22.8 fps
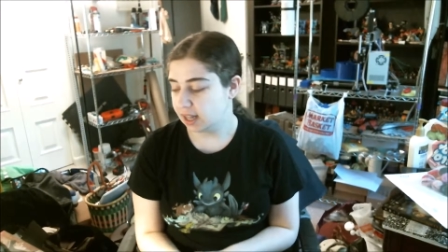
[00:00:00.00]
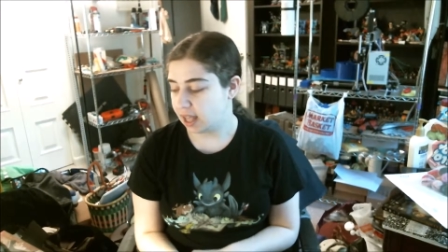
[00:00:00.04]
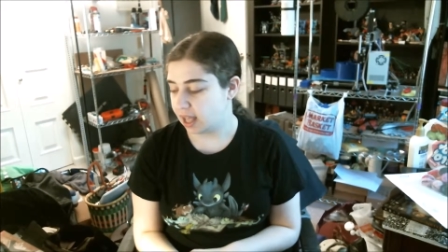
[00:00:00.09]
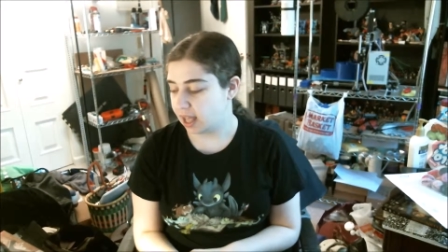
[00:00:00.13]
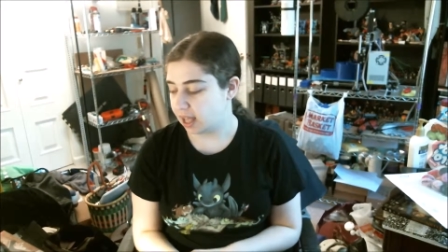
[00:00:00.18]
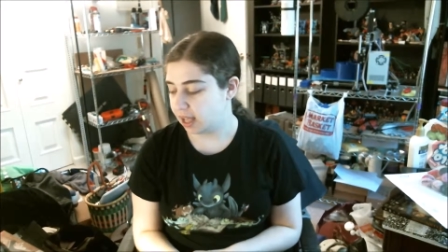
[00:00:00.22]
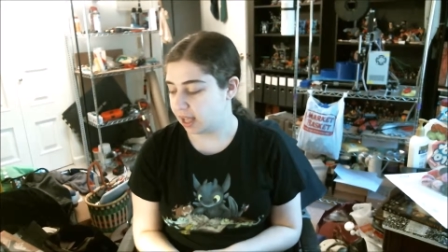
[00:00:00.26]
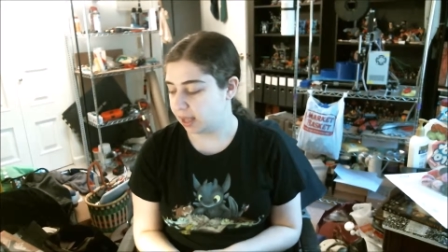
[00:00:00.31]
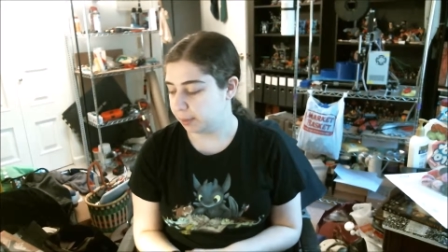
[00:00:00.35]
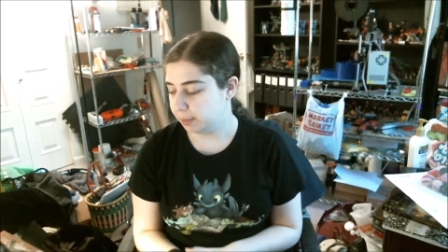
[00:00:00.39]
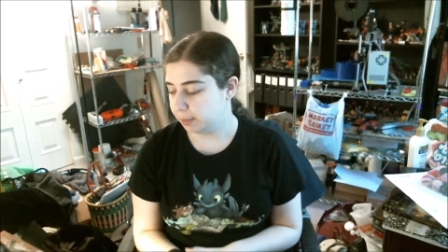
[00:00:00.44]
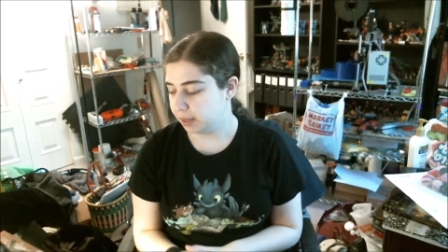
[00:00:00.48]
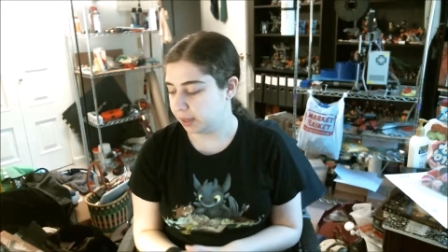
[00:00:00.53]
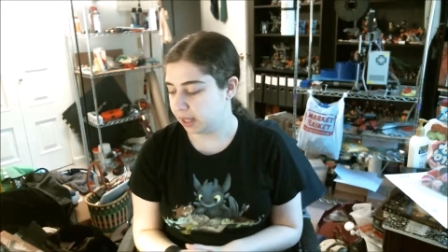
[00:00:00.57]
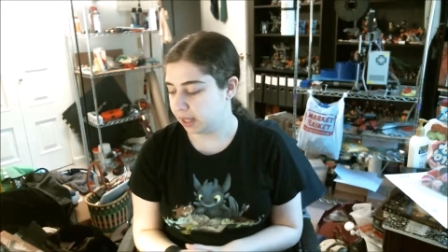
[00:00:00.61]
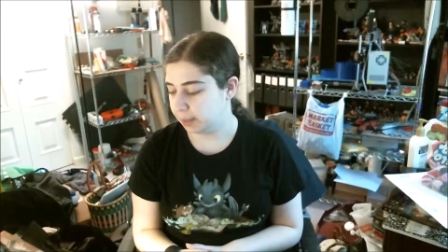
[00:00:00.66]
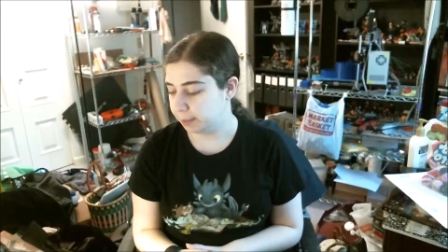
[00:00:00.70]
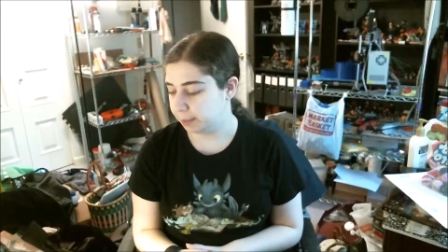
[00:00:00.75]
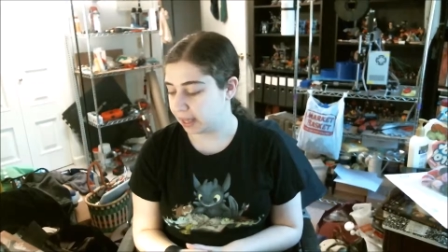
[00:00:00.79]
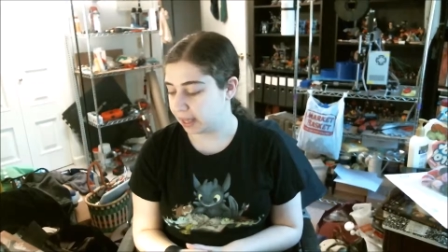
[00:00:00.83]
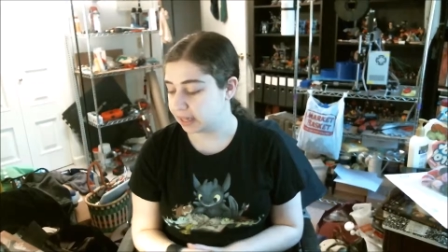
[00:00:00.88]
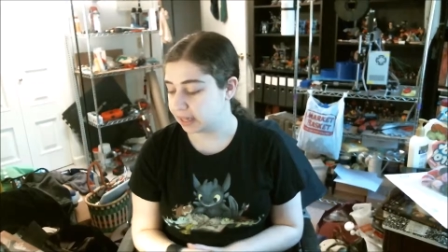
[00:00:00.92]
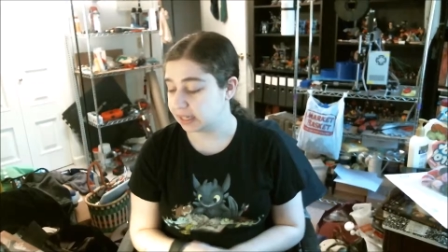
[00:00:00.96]

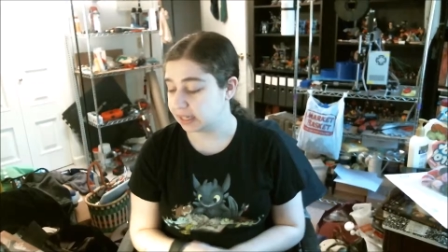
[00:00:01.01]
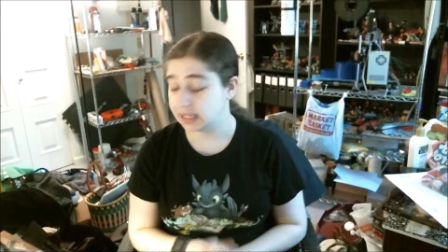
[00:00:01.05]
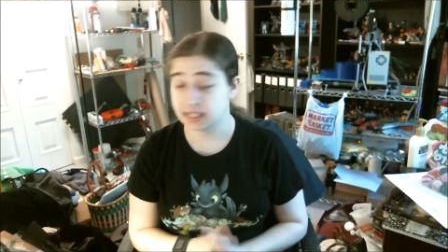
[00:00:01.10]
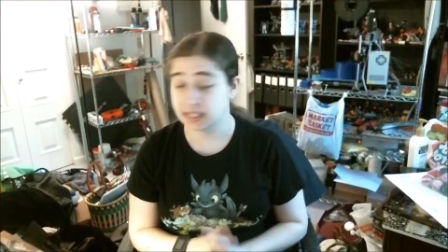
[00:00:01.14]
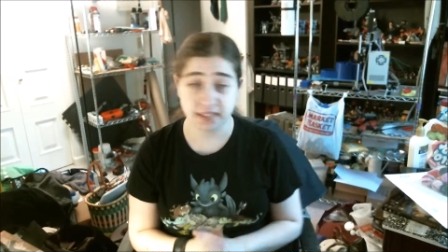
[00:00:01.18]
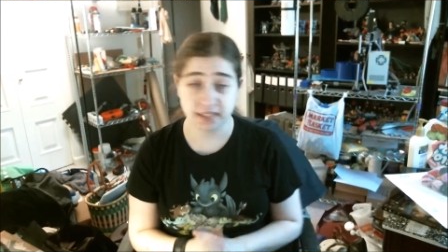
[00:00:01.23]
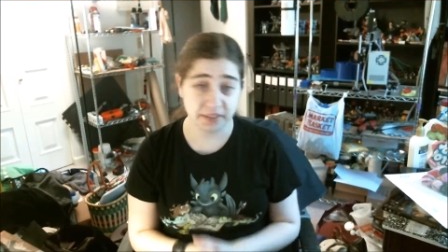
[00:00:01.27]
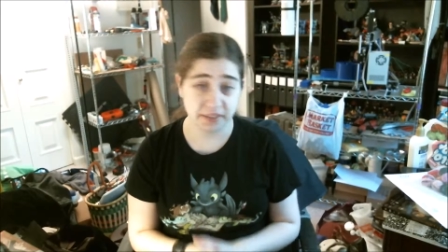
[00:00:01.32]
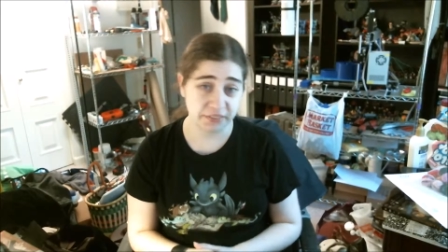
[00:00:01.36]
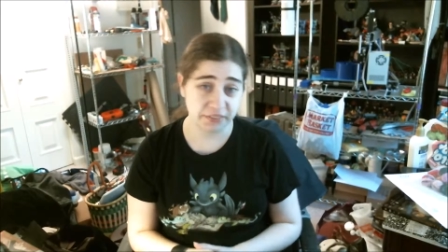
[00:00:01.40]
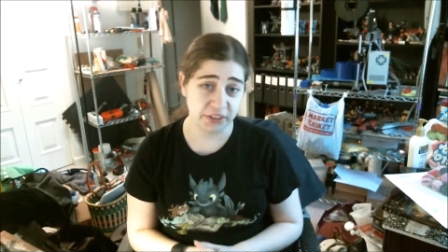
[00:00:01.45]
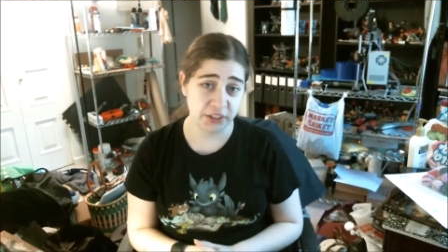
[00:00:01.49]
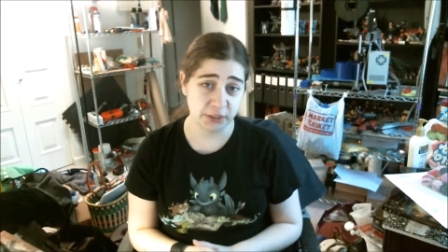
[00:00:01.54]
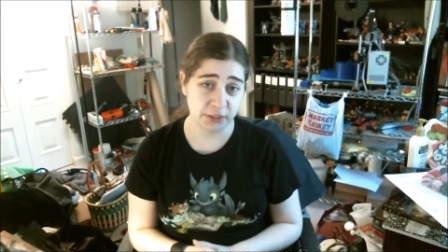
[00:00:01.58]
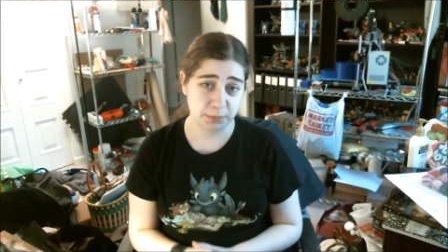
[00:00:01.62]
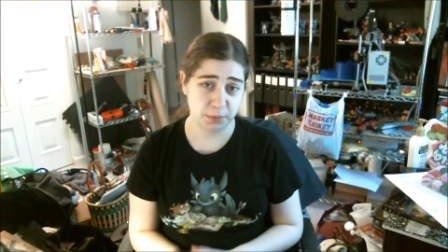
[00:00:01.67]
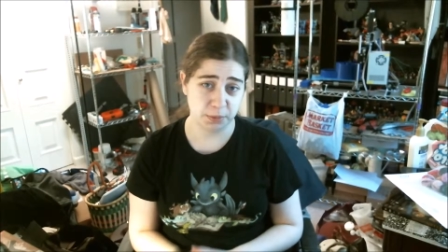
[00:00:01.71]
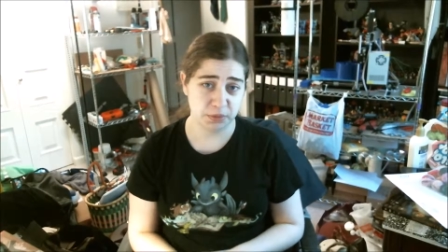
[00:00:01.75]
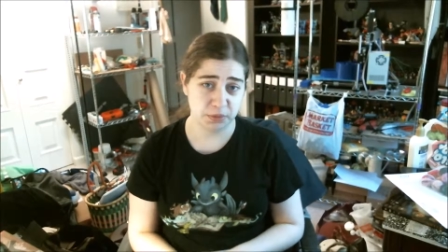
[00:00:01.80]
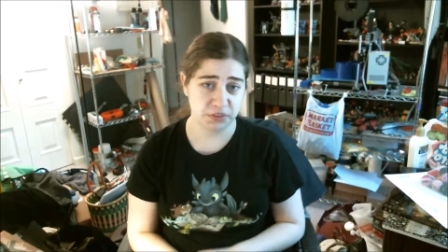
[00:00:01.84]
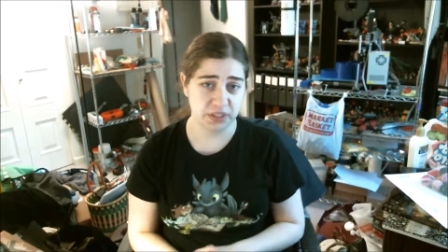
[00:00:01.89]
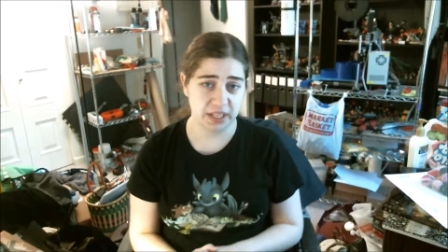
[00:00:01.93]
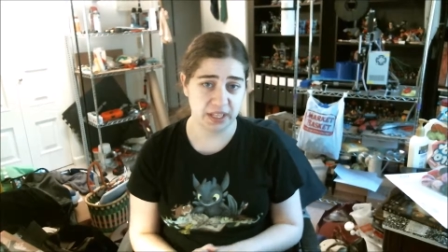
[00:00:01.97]
But he's got very good
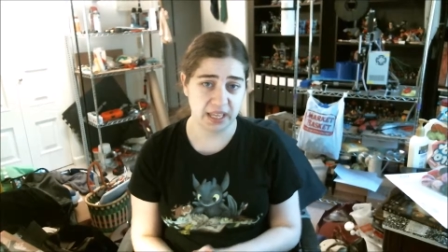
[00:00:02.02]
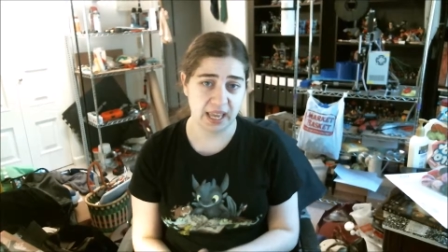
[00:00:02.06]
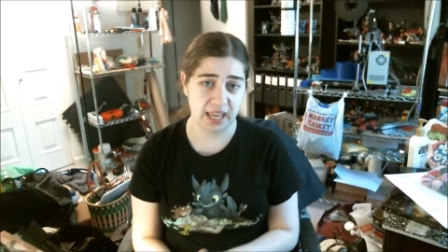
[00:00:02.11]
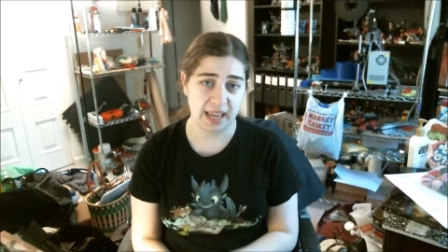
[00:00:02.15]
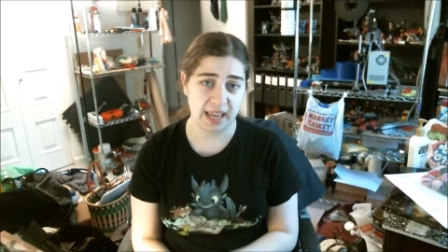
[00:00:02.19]
music,